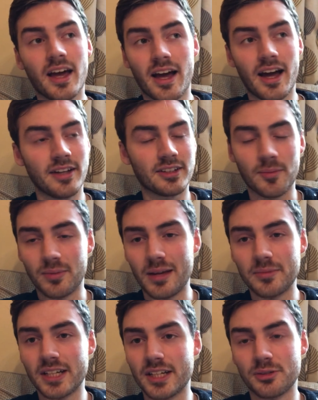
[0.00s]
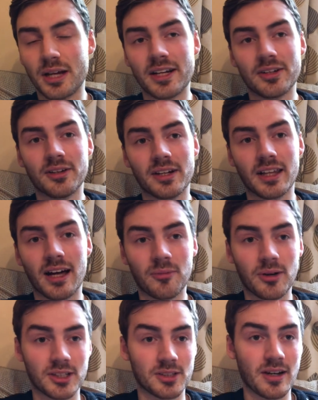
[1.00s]
Uh, don't blame Saiss for getting annoyed at that
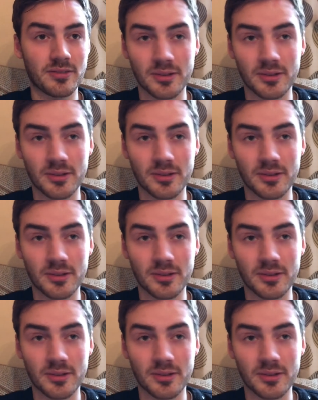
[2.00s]
whatsoever.